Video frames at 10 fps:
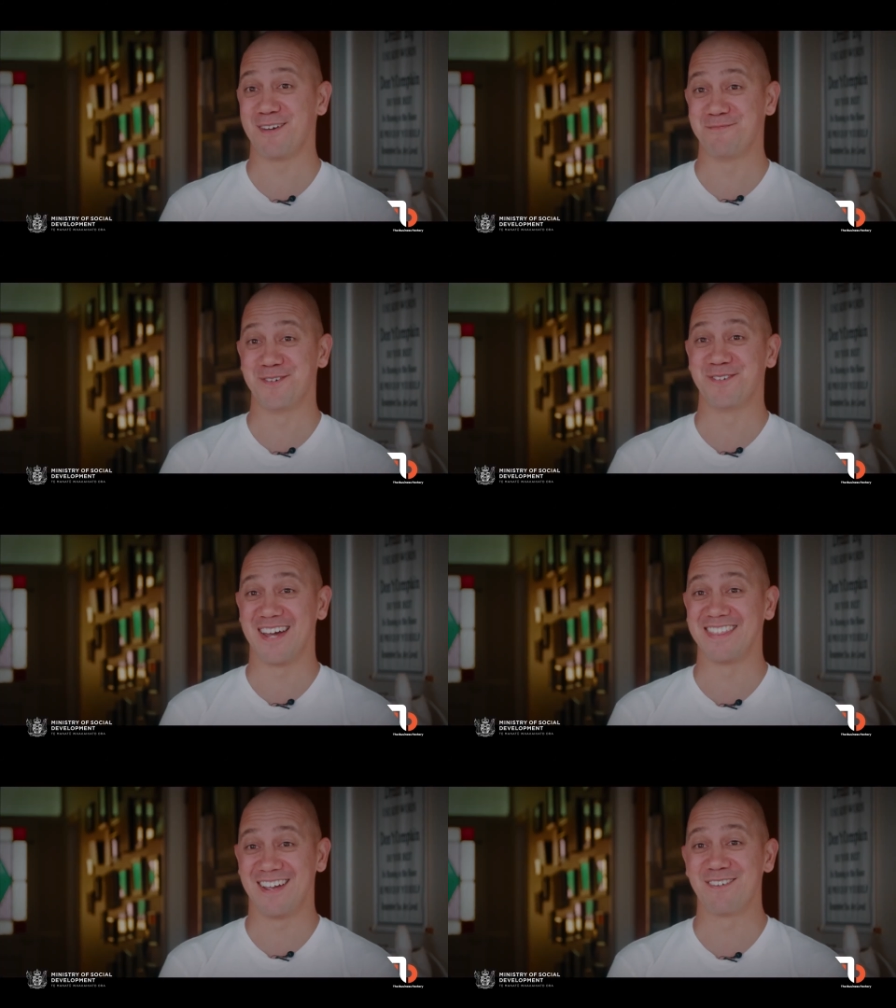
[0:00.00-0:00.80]
that world
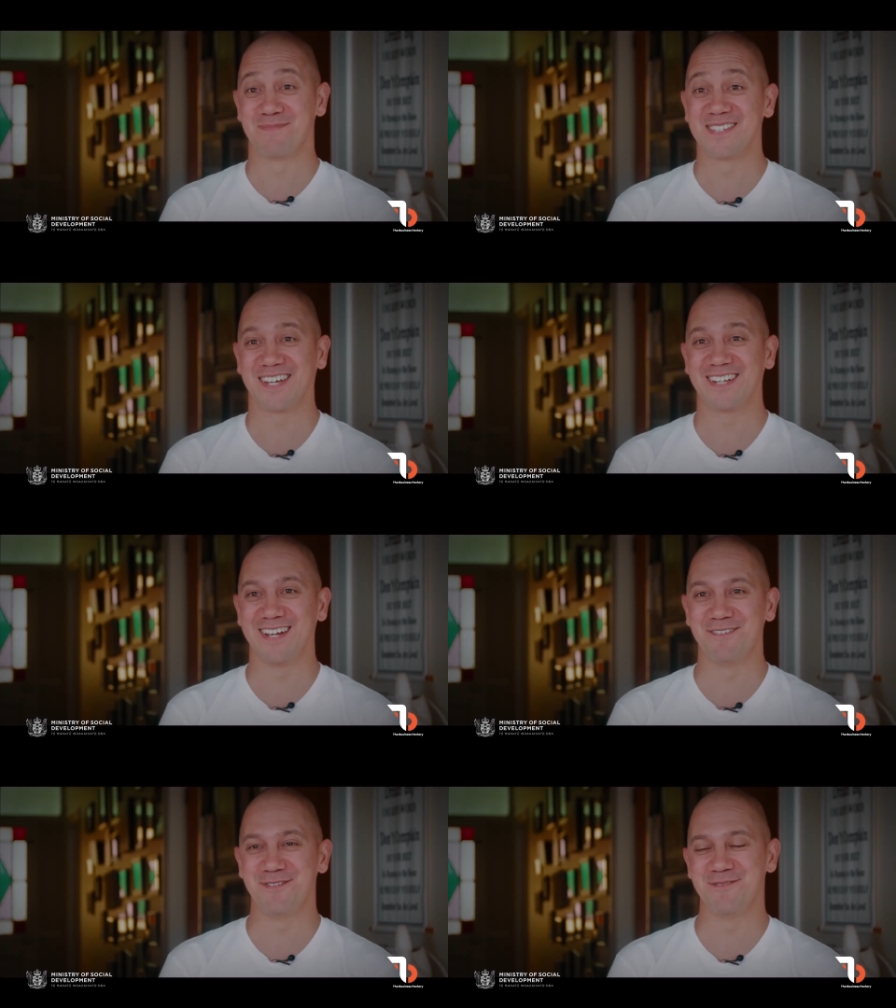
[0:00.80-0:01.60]
out there, and
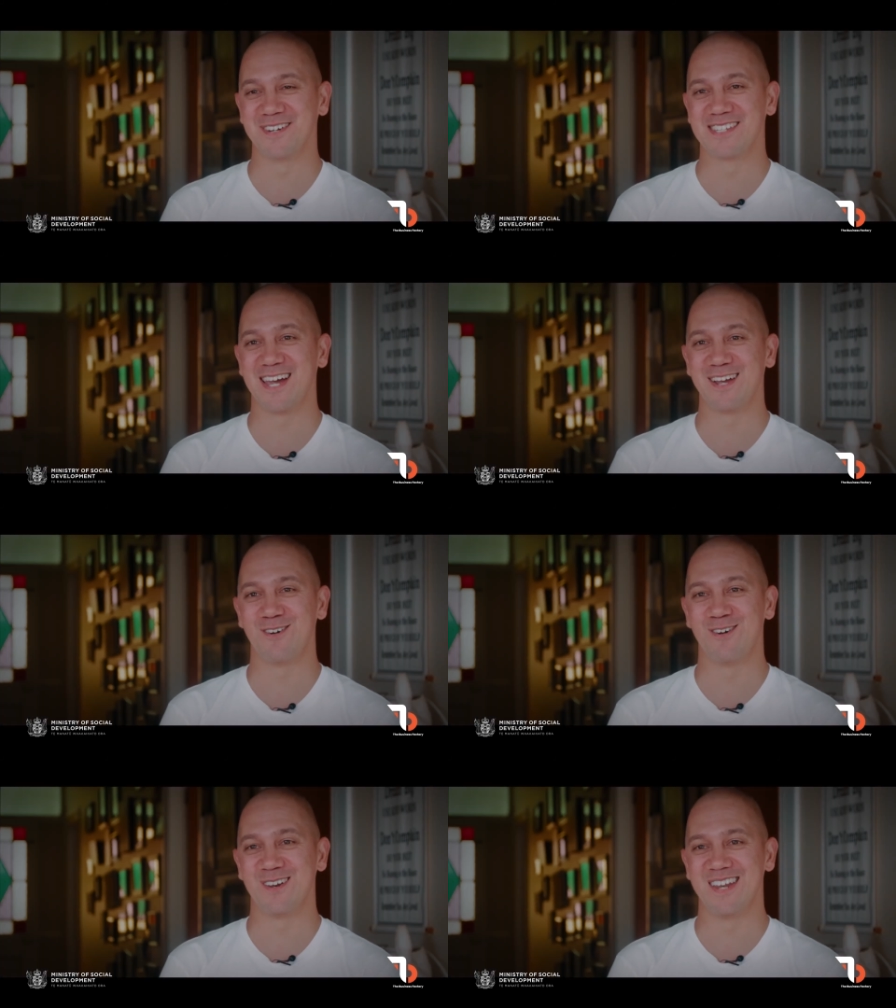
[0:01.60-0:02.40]
particularly if you want to take
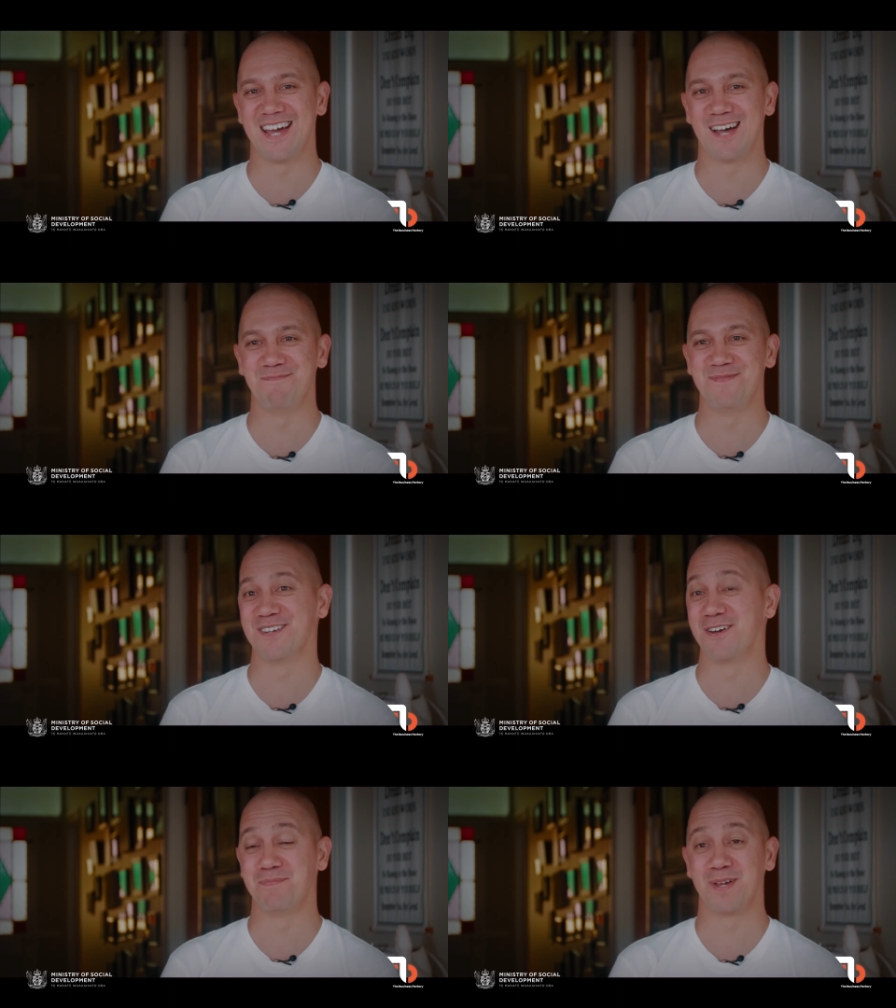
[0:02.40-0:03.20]
on
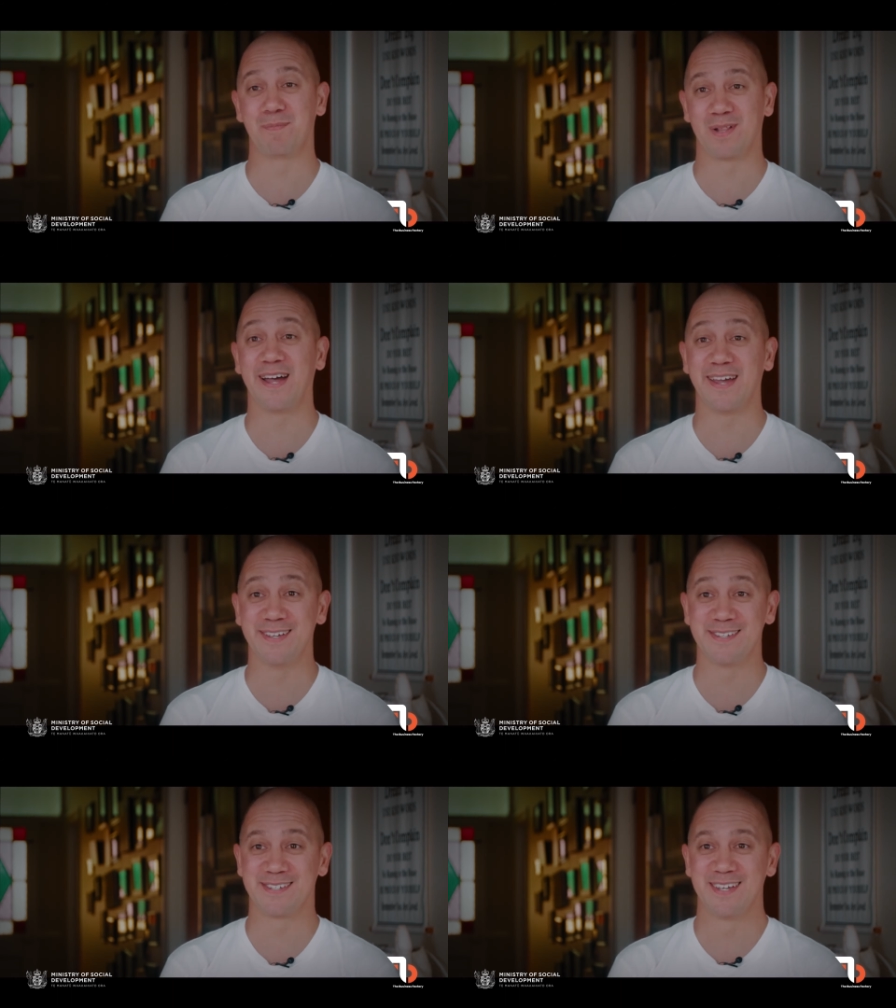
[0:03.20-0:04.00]
big
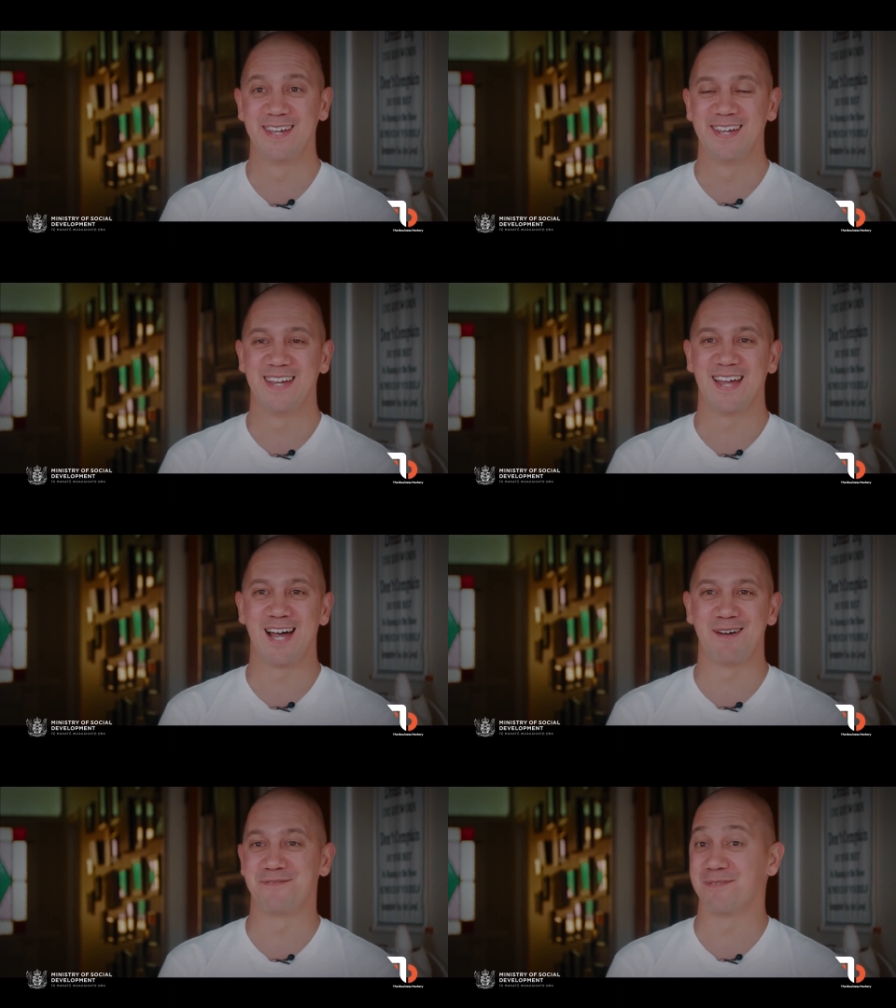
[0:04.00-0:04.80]
players
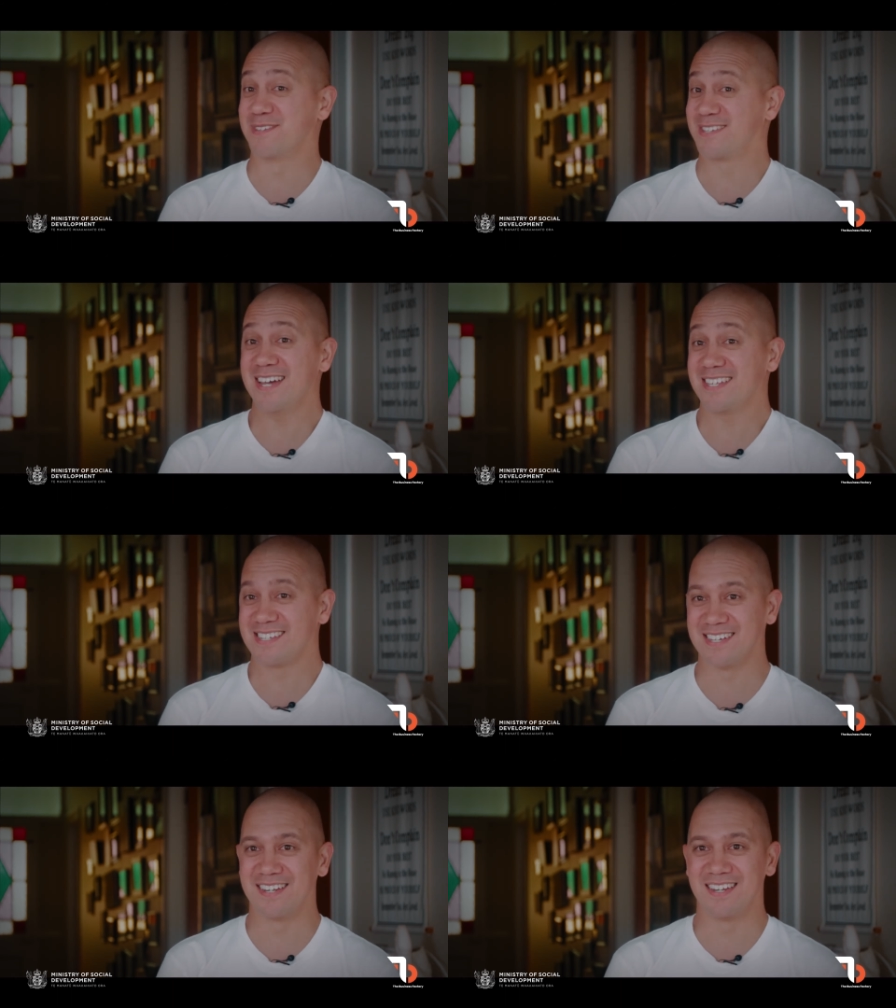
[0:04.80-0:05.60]
from the
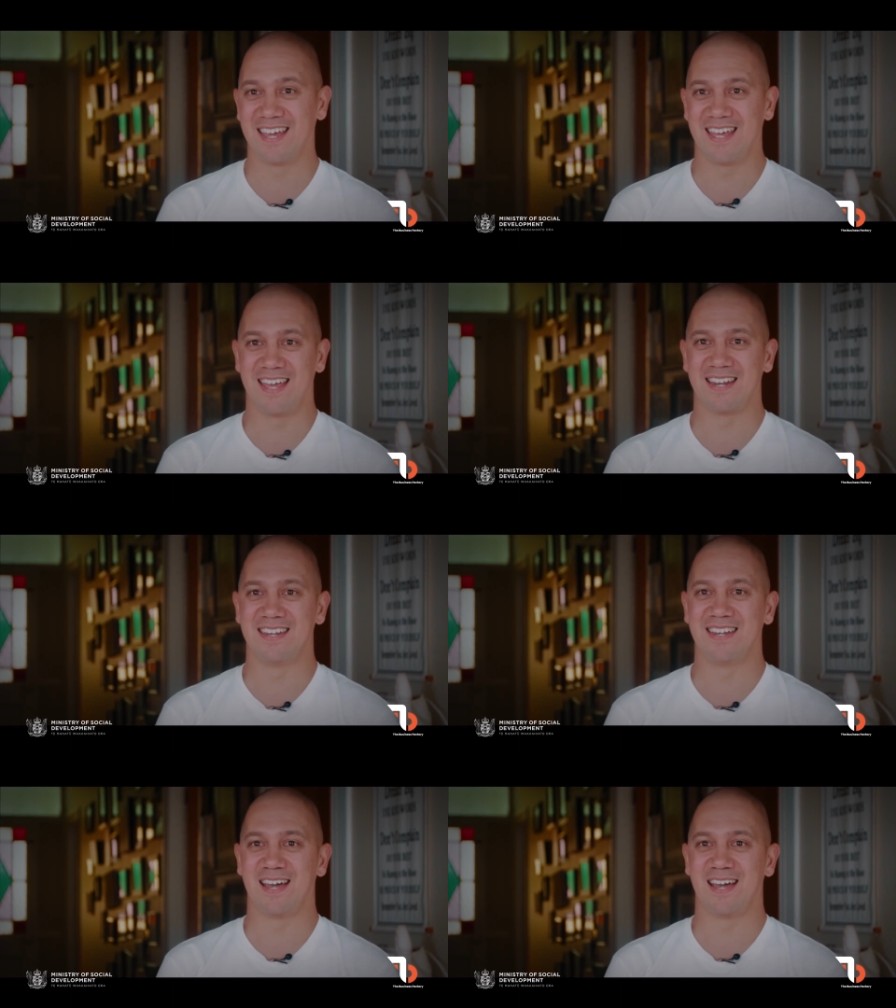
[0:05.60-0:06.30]
States and